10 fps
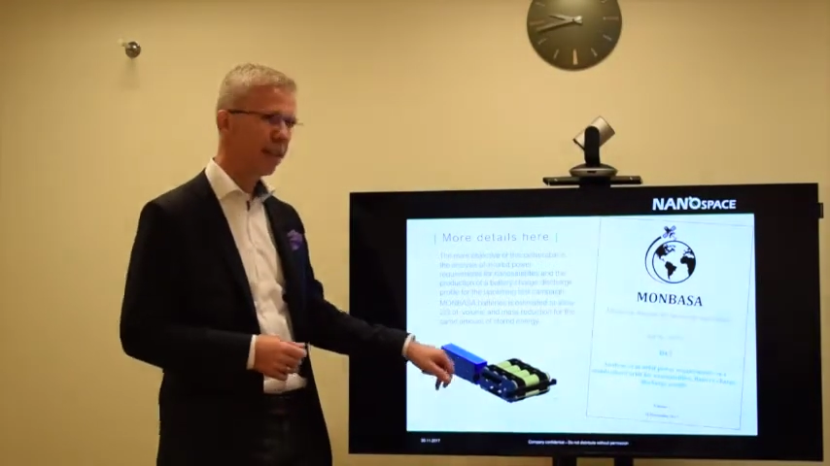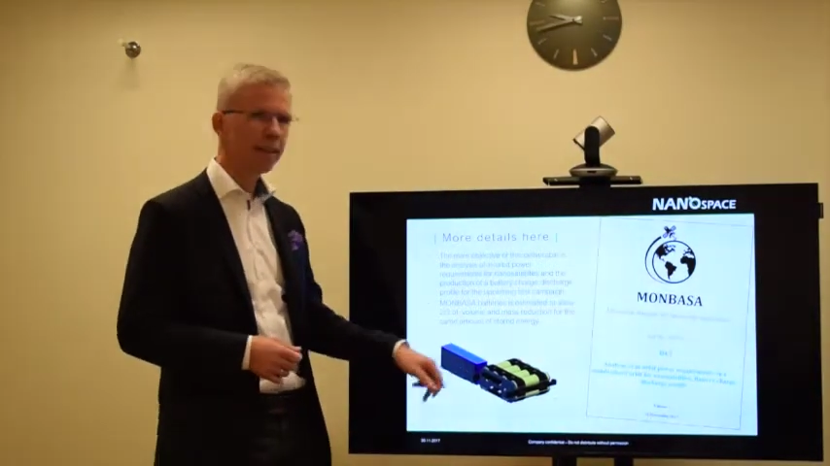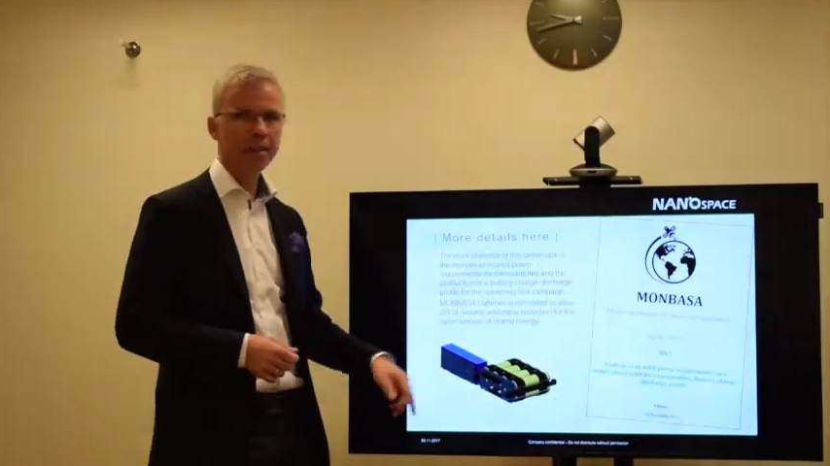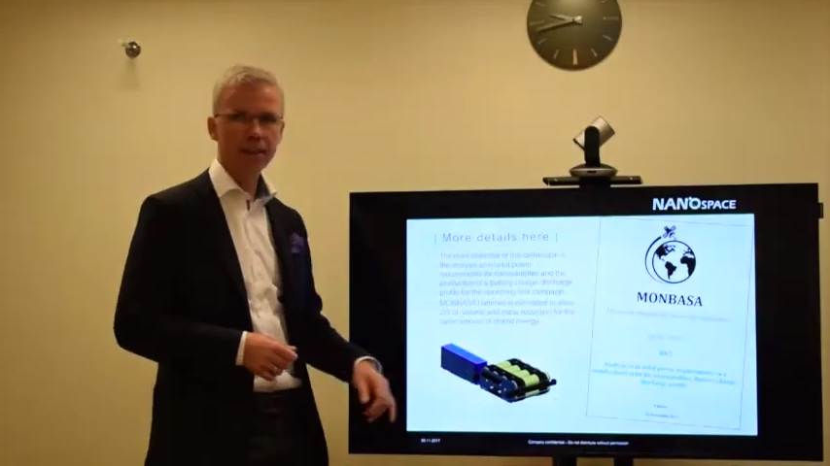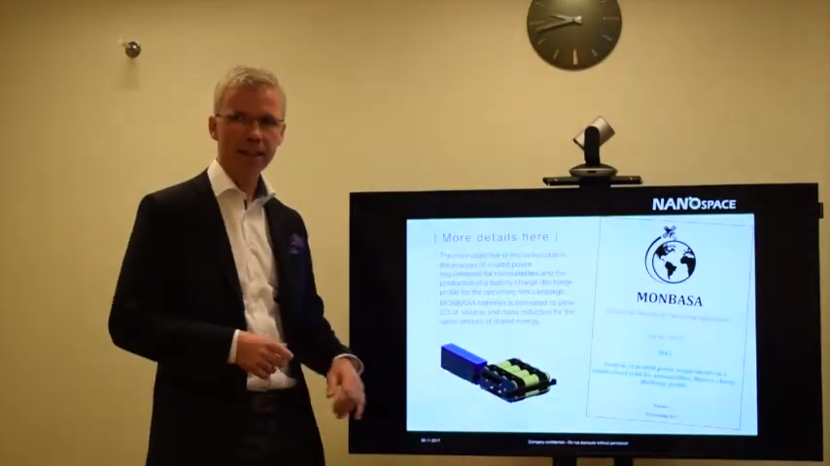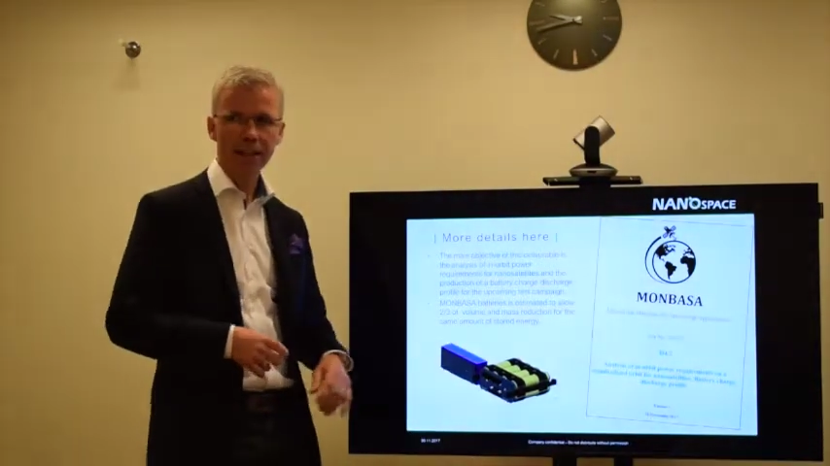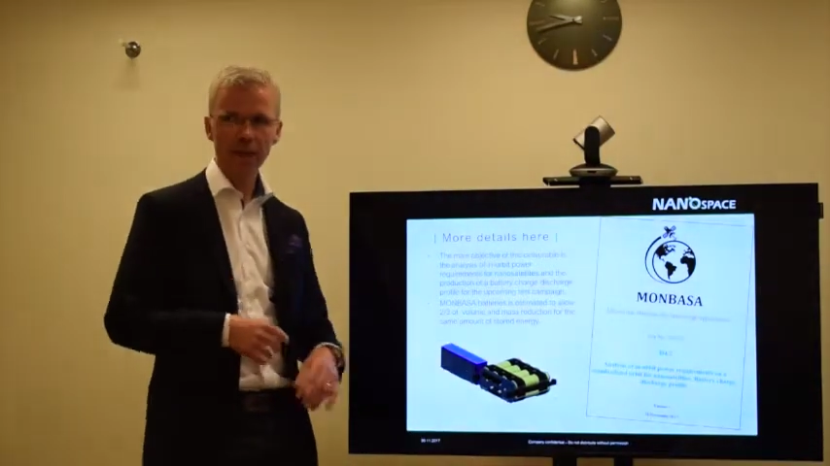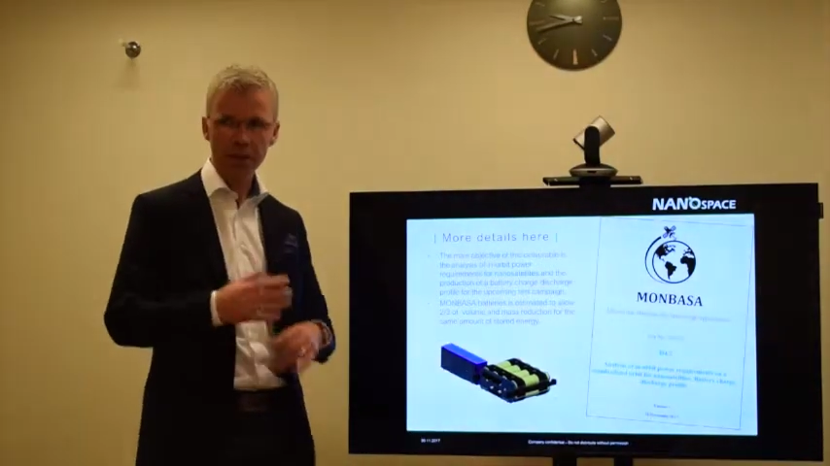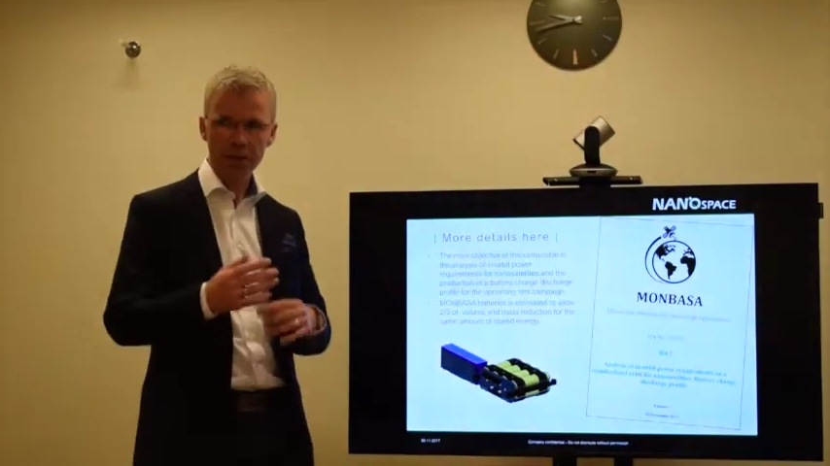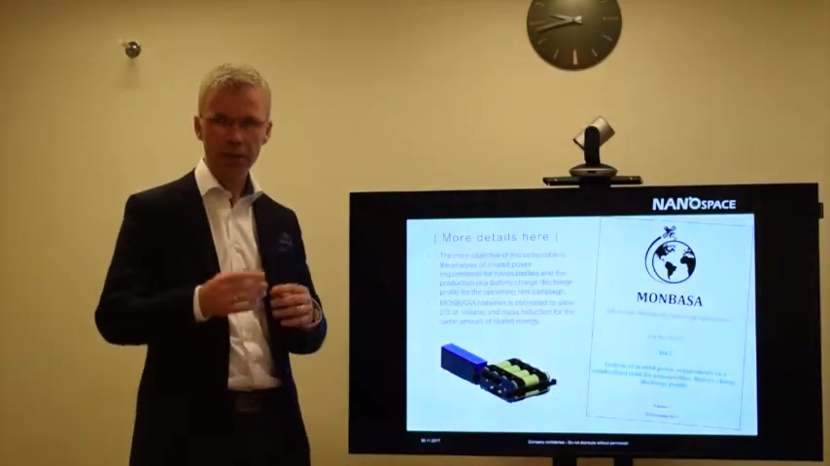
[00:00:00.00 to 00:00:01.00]
this, and
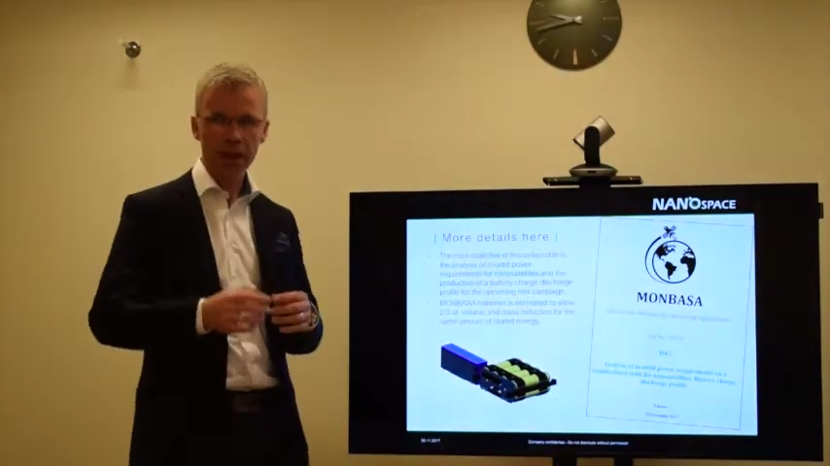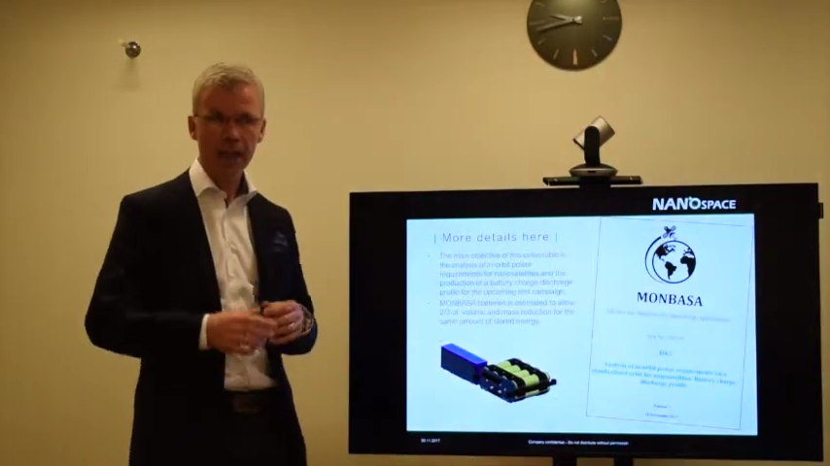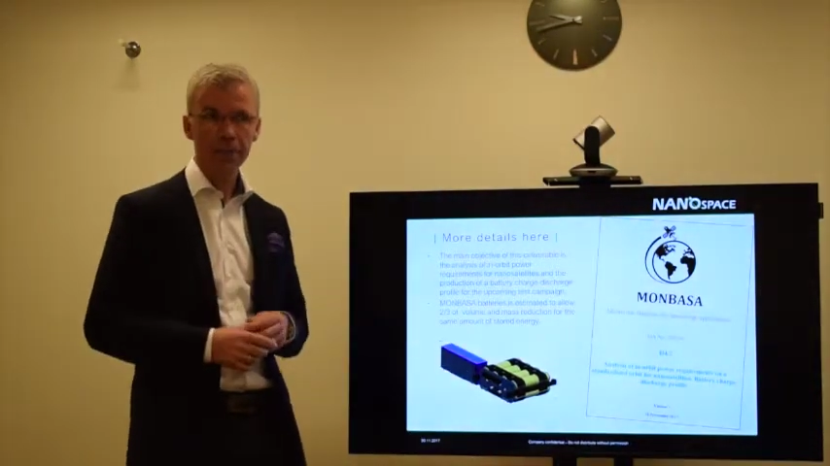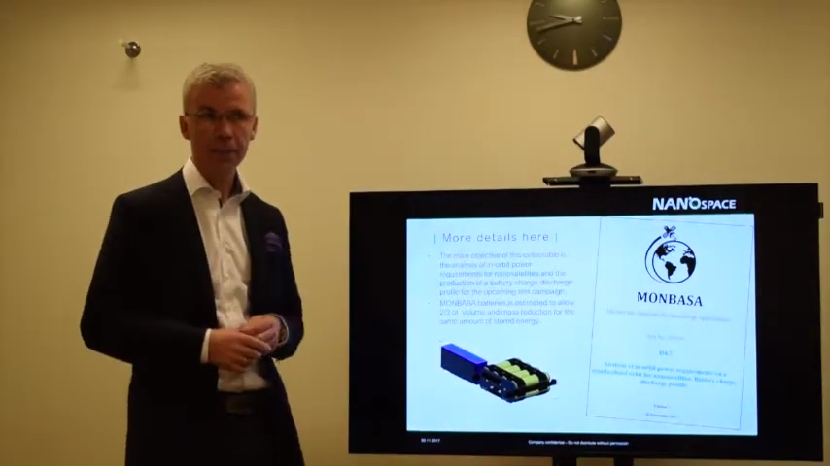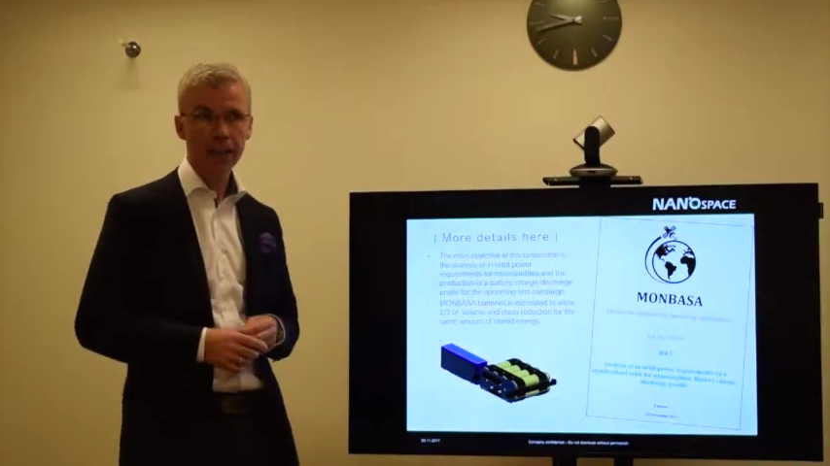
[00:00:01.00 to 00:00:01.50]
also have